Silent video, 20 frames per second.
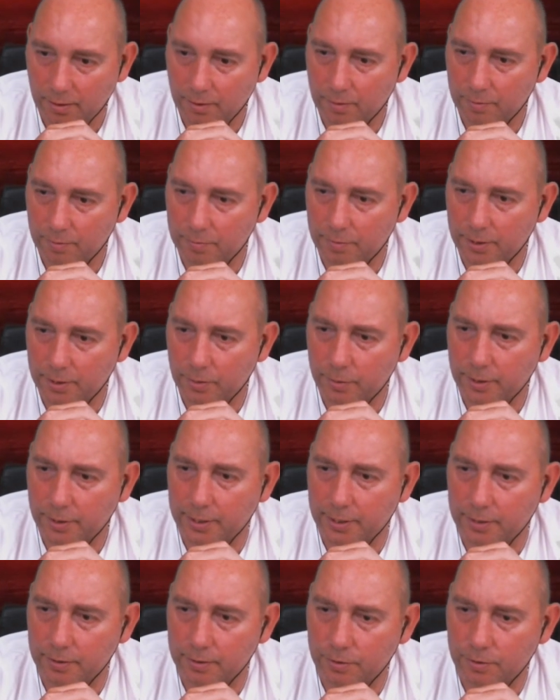Right, okay,
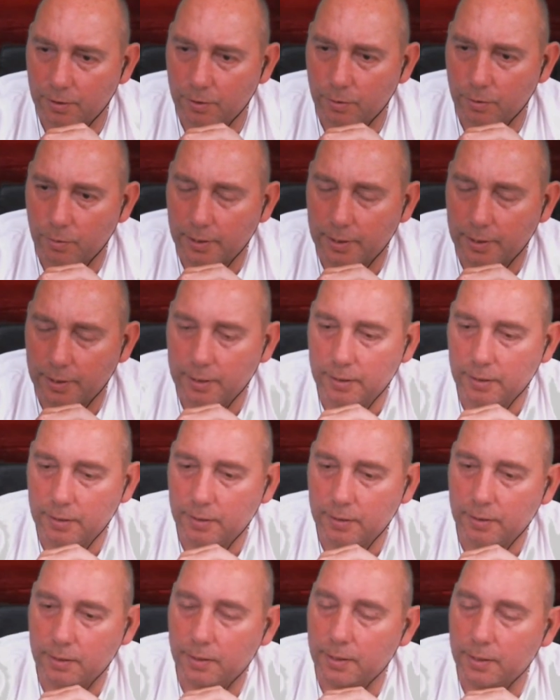so
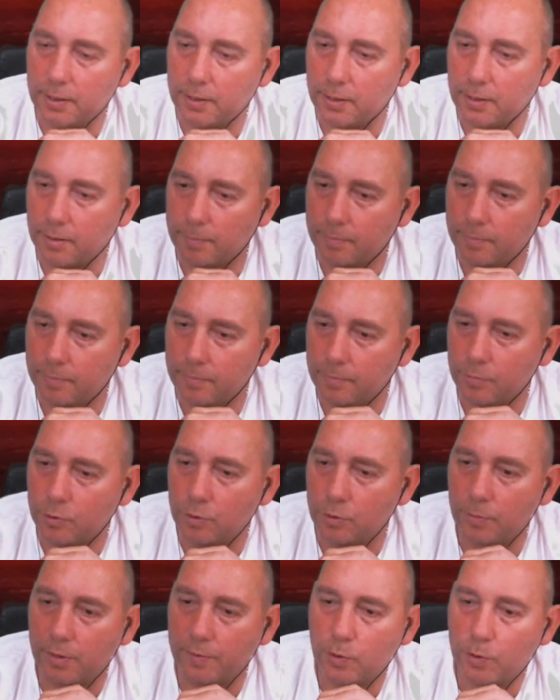
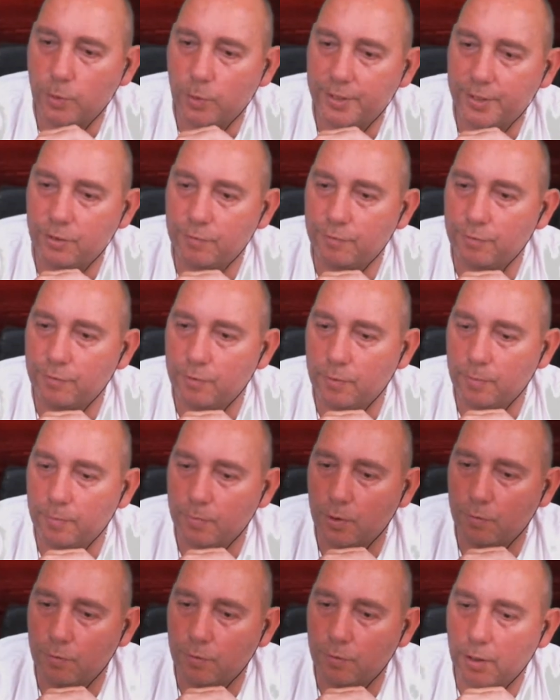somewhat of a question from
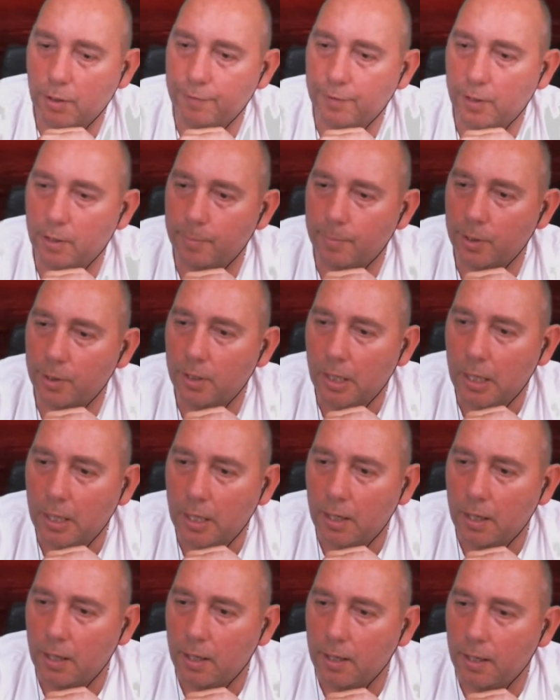Rock Farmer.
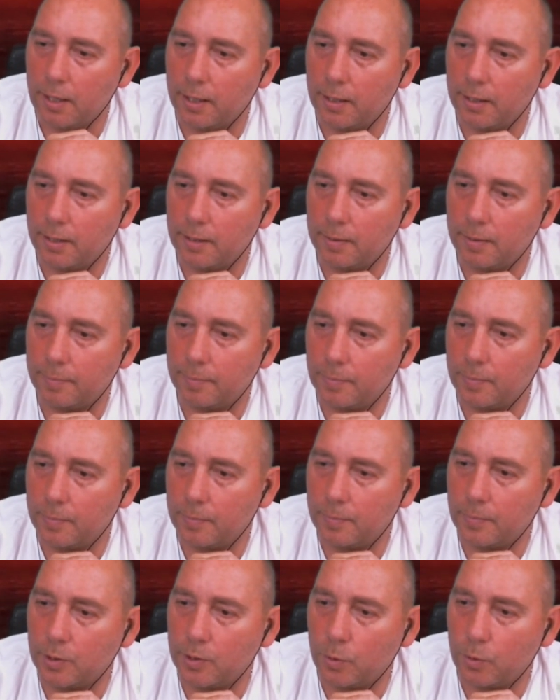
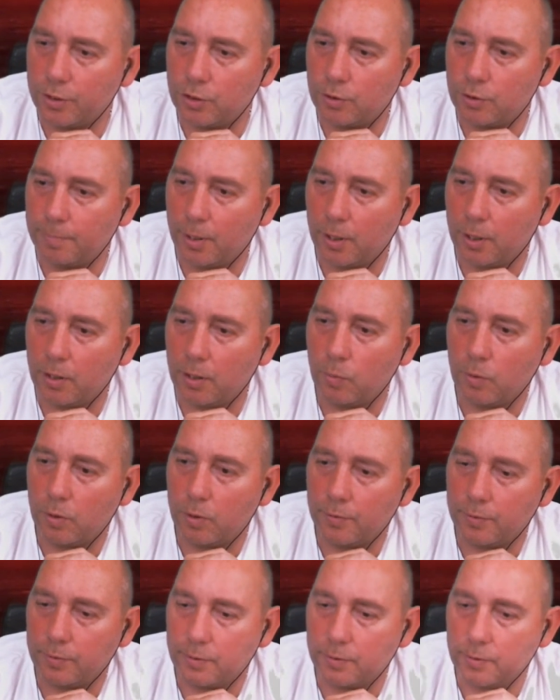Question part
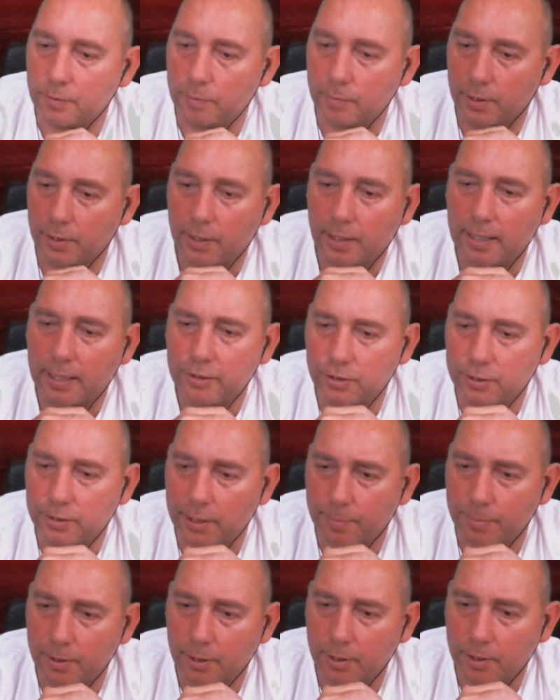one. Well, actually,
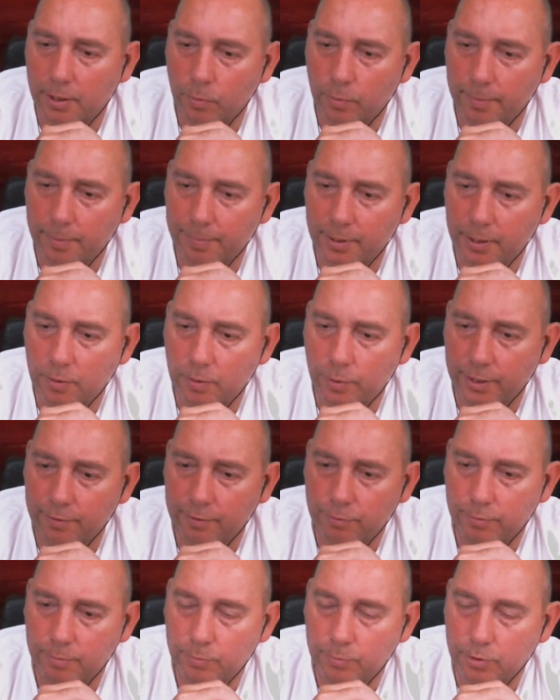I'll better wait
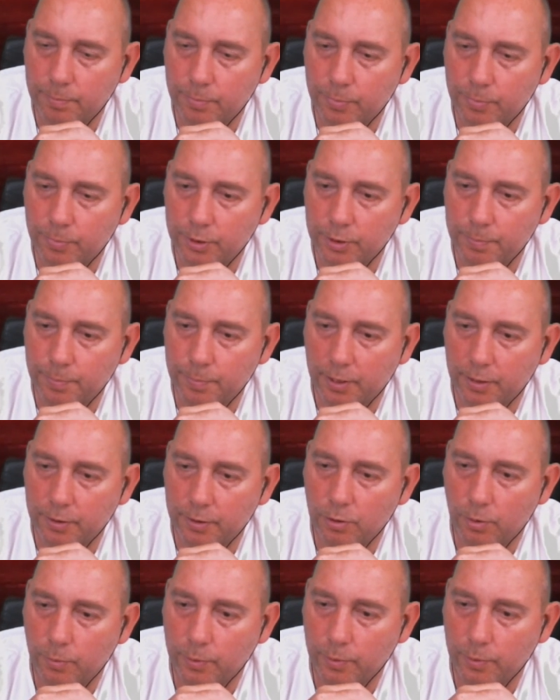for him to put his part
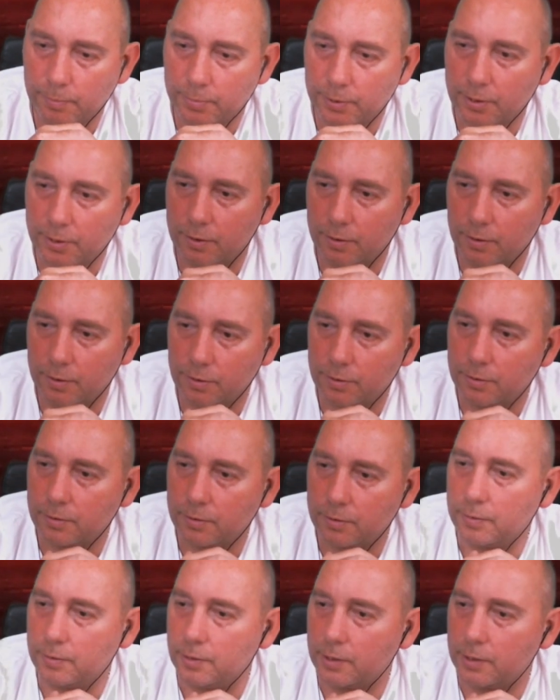two in, because
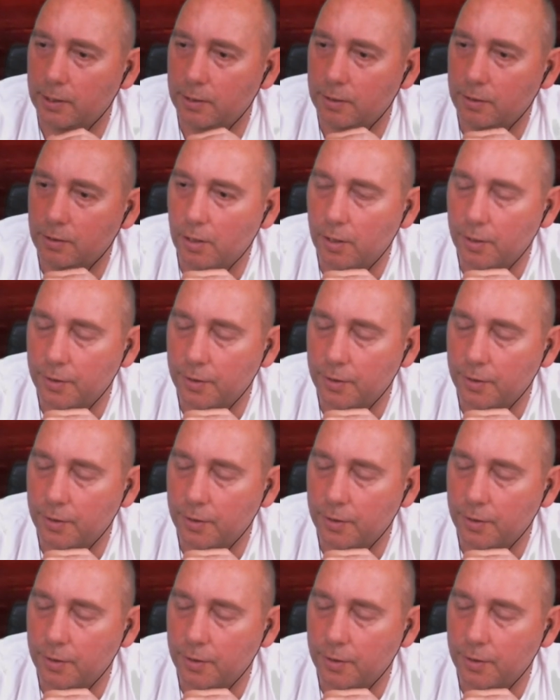he's got an...